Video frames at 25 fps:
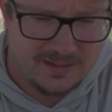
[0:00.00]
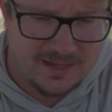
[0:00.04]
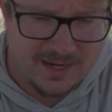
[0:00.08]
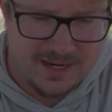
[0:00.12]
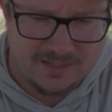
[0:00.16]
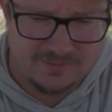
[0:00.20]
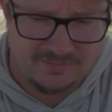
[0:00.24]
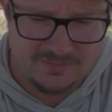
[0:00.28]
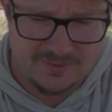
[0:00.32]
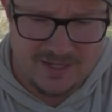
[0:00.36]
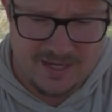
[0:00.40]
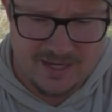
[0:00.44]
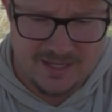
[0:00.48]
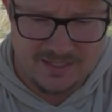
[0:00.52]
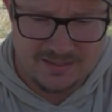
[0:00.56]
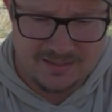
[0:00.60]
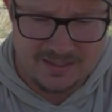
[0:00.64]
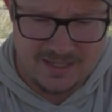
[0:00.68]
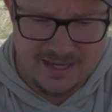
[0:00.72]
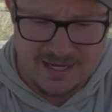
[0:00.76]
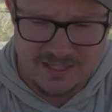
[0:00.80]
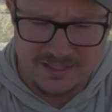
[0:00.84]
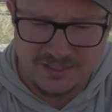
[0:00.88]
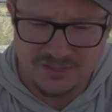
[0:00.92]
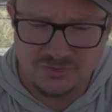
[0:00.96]
I've got
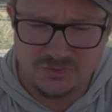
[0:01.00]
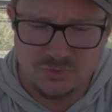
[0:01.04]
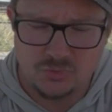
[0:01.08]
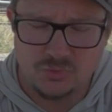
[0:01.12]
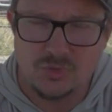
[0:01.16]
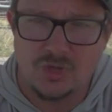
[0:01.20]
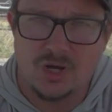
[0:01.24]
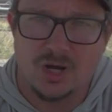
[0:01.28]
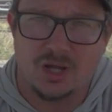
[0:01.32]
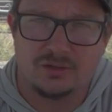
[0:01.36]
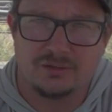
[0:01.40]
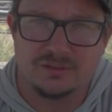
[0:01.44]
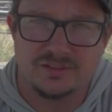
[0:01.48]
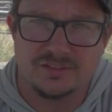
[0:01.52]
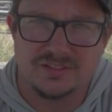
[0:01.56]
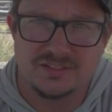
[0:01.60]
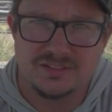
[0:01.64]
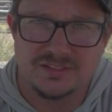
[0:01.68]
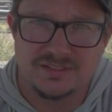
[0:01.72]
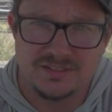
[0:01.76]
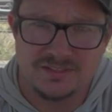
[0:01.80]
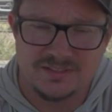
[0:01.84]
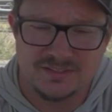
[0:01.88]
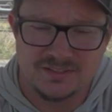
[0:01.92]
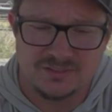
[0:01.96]
$92
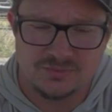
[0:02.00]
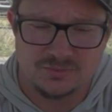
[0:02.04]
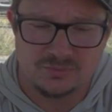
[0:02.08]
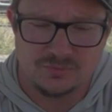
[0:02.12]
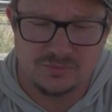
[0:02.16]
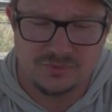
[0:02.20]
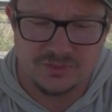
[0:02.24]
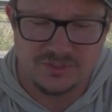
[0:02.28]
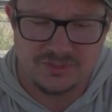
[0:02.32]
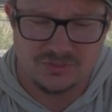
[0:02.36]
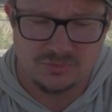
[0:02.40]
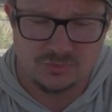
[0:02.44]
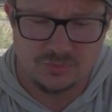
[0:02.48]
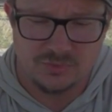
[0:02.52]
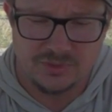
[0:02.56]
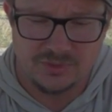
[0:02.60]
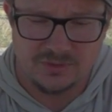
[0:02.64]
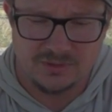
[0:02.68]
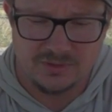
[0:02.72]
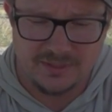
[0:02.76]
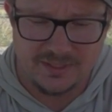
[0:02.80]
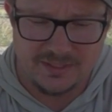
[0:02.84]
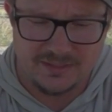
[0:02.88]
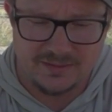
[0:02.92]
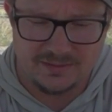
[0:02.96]
into this
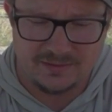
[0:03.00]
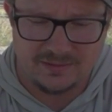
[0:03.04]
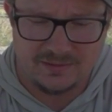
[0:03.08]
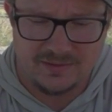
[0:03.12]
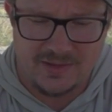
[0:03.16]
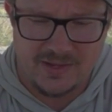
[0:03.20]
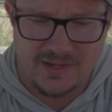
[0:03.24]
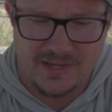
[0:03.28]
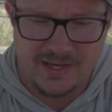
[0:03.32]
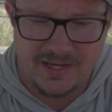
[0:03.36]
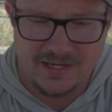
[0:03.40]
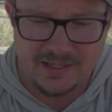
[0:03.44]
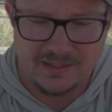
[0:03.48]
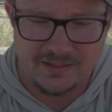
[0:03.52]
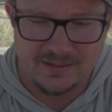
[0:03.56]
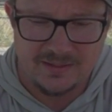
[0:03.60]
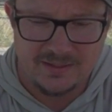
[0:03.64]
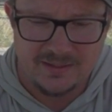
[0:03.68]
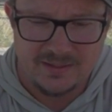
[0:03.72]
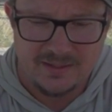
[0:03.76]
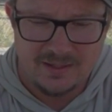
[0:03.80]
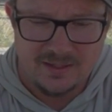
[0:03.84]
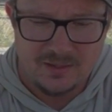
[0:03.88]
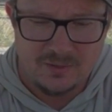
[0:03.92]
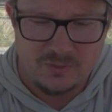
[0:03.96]
reel in the line,
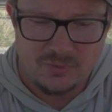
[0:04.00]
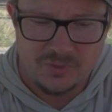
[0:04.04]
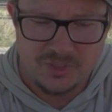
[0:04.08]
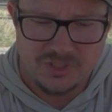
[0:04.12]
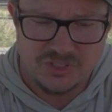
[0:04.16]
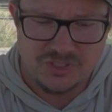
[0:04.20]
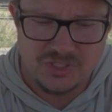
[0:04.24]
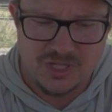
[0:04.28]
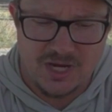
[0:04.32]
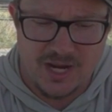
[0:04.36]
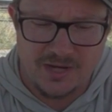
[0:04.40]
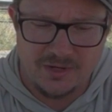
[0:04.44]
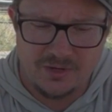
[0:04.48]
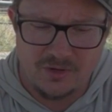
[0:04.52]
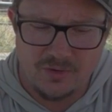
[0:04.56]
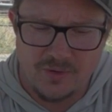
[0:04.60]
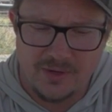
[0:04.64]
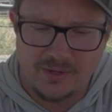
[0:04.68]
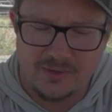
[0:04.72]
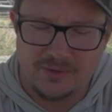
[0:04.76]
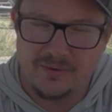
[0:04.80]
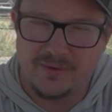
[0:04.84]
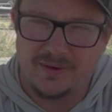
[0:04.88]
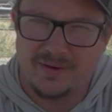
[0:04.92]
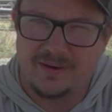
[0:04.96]
which I know
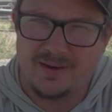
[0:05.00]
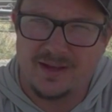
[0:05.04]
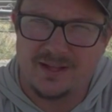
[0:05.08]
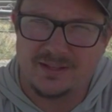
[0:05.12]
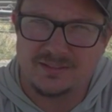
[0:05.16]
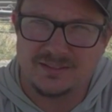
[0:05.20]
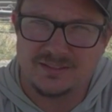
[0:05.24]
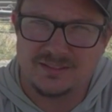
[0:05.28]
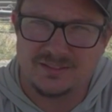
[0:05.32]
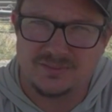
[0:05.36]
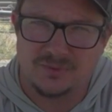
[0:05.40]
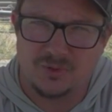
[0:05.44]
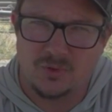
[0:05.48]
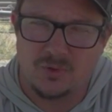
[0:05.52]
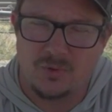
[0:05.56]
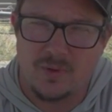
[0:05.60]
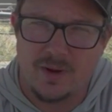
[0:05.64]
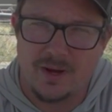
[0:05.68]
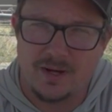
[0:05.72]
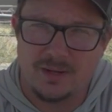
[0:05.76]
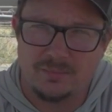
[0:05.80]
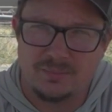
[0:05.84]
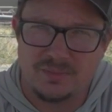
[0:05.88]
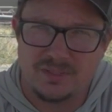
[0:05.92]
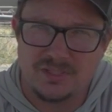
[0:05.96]
I could have got this for
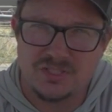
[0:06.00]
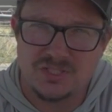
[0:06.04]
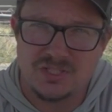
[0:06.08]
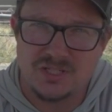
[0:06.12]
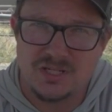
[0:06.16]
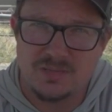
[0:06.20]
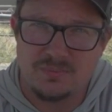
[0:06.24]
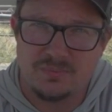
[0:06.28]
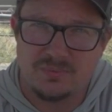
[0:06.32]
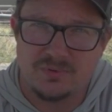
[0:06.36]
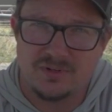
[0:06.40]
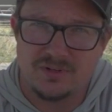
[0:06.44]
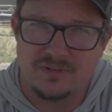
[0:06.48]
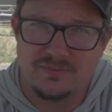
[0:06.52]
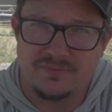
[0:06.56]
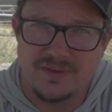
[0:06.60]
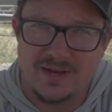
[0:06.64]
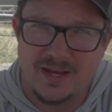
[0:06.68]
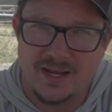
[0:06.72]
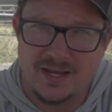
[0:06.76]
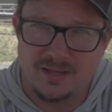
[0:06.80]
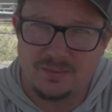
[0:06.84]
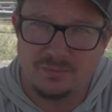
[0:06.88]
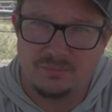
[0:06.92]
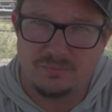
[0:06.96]
quite a bit cheaper if
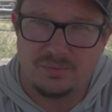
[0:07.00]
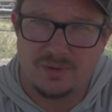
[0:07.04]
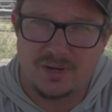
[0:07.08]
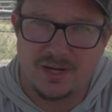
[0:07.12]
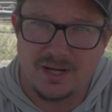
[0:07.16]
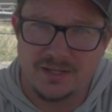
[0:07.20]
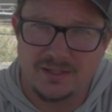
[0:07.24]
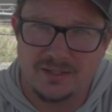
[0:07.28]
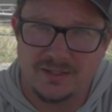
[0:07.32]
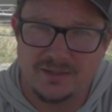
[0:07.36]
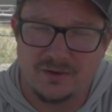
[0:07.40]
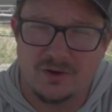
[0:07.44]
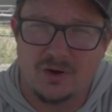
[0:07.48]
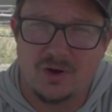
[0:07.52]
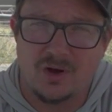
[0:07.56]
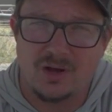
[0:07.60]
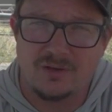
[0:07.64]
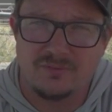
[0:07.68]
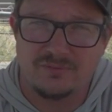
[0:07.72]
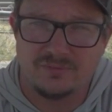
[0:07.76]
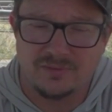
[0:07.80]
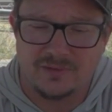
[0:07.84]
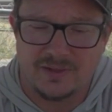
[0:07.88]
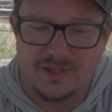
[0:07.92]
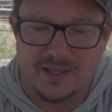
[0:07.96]
I had bought it
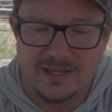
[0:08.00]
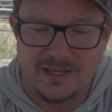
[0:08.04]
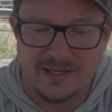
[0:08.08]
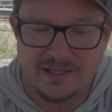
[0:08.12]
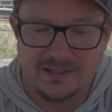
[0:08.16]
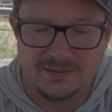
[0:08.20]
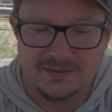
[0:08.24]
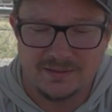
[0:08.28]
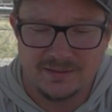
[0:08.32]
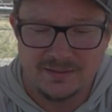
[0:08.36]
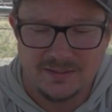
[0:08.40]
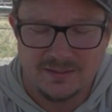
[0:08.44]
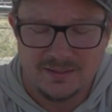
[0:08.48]
offline.